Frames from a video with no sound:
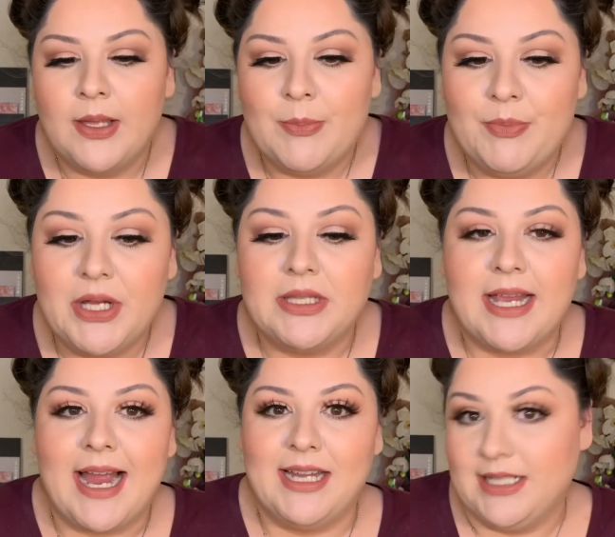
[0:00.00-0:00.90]
But like,
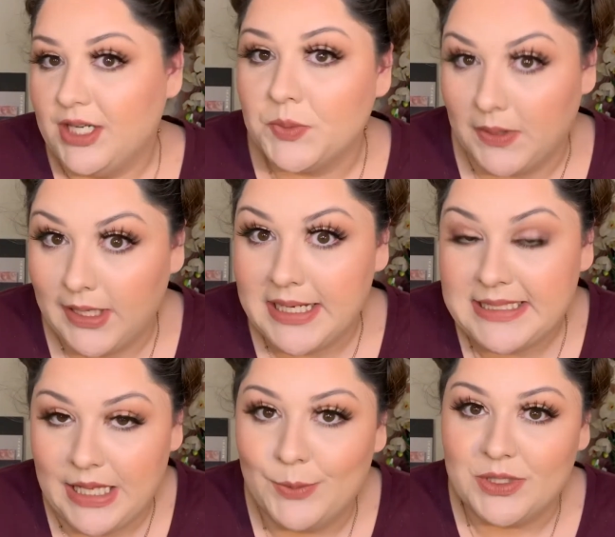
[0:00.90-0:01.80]
I didn't realize
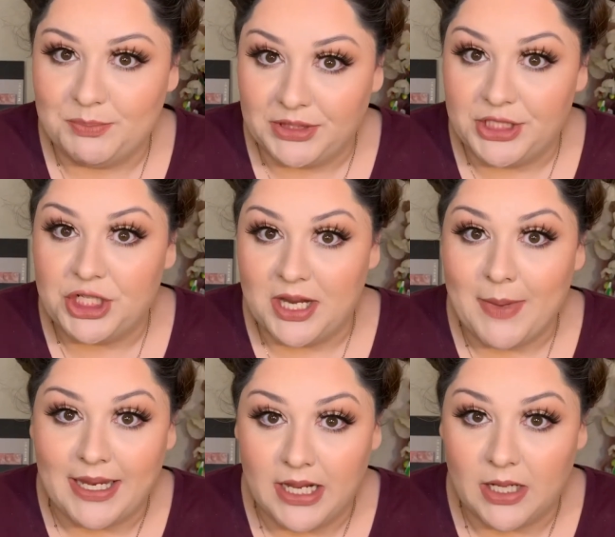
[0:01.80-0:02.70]
it was bleaching
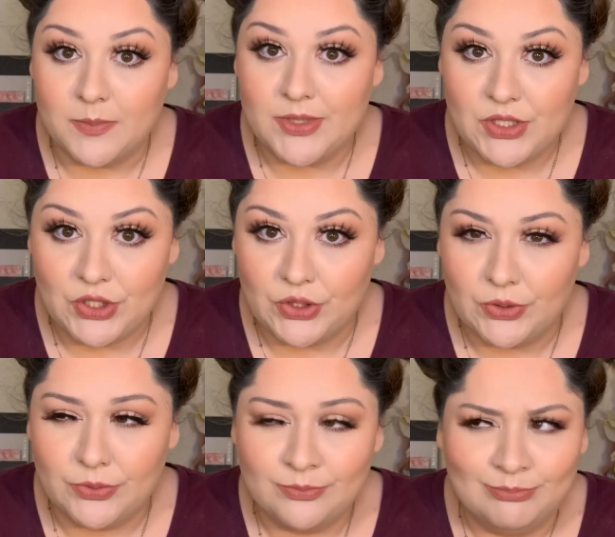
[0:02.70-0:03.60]
my gums
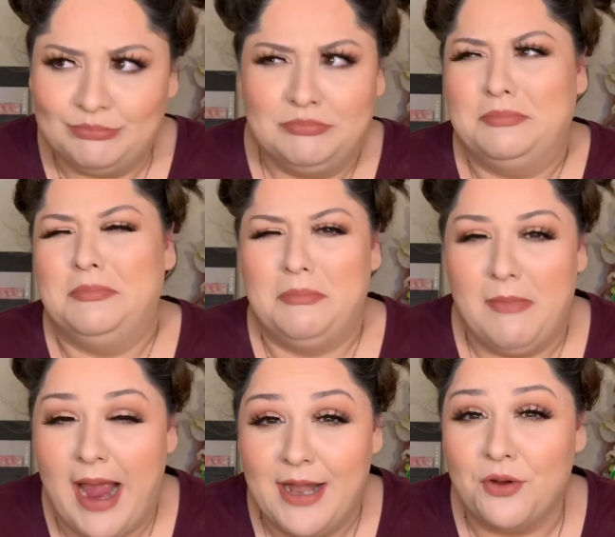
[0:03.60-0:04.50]
too.
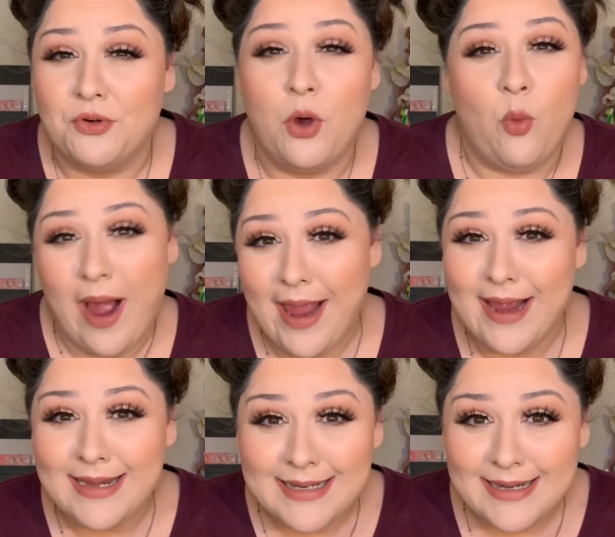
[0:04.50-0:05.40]
I don't know why
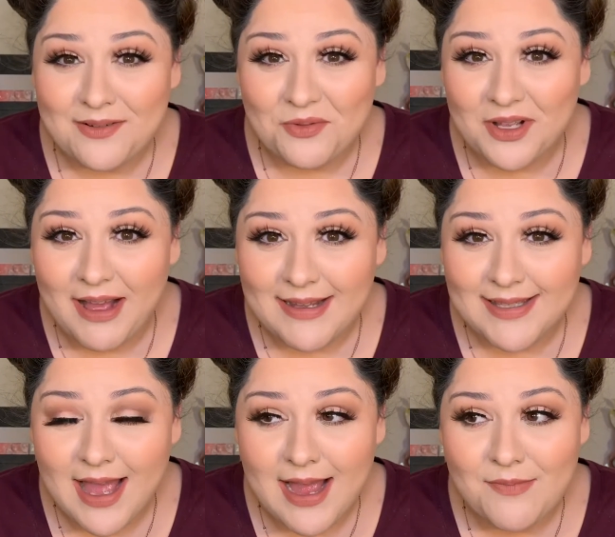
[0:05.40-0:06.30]
I didn't realize
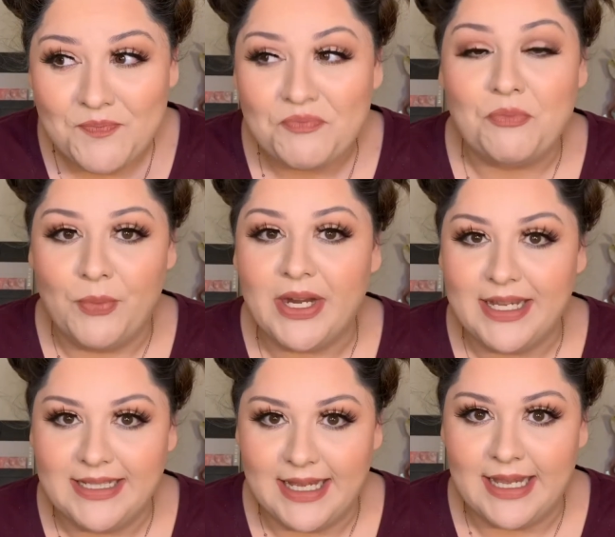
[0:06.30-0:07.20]
that, but
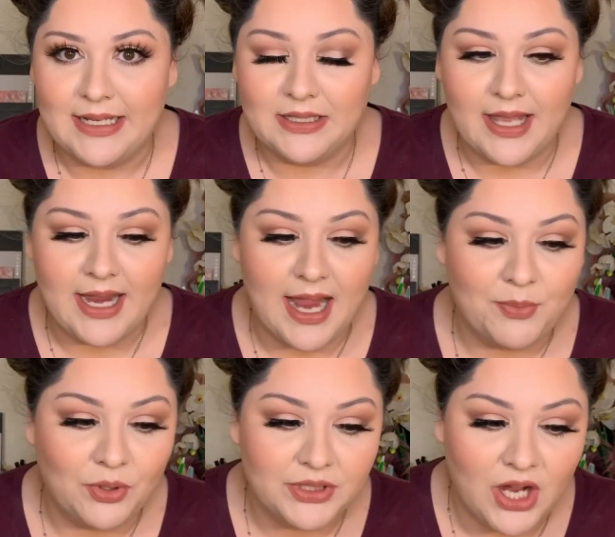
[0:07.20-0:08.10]
it did. Like I
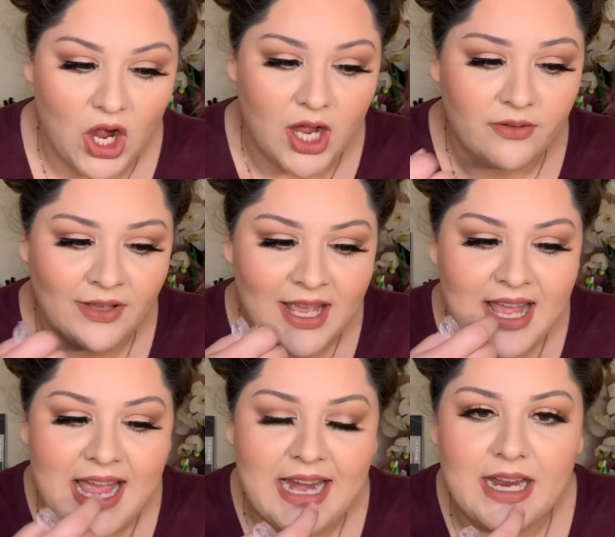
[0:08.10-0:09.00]
pulled it off
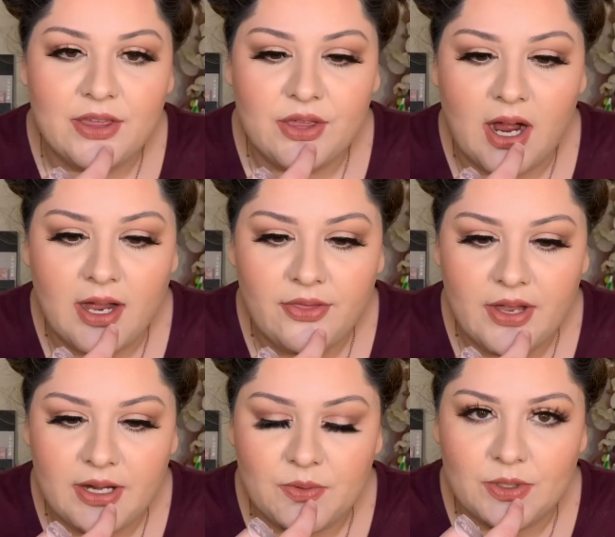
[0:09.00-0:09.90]
and I thought that
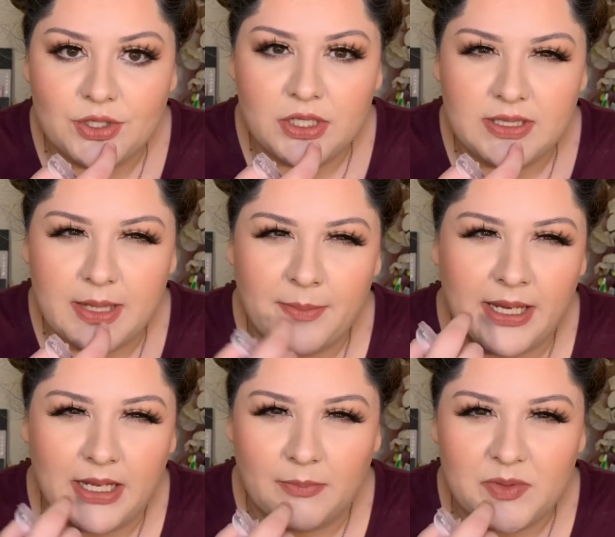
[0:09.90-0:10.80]
it was just like my
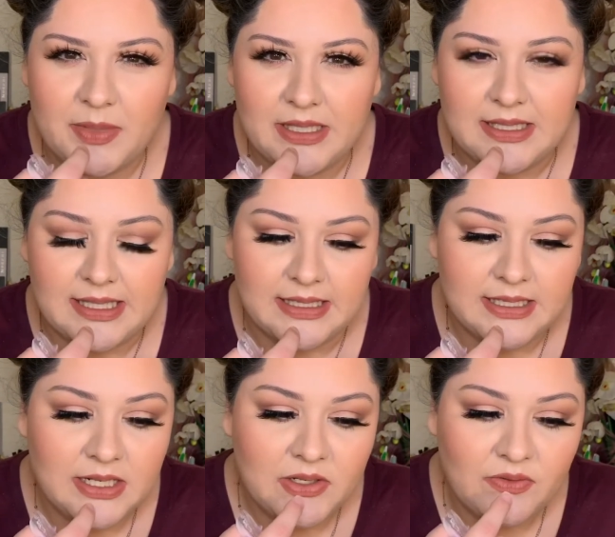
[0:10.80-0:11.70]
gums being
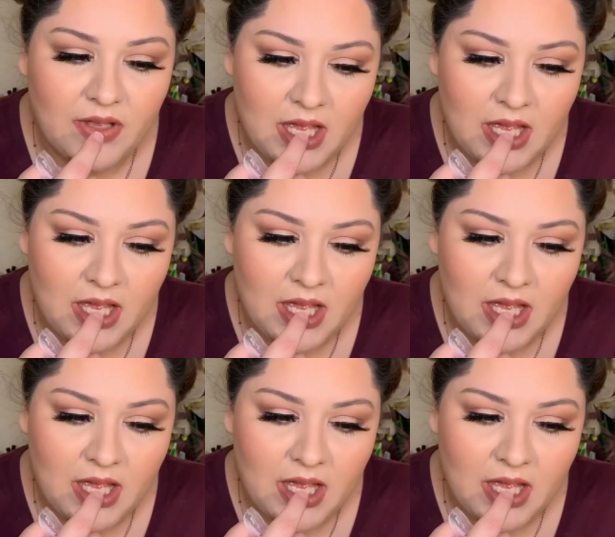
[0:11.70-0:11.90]
sensitive,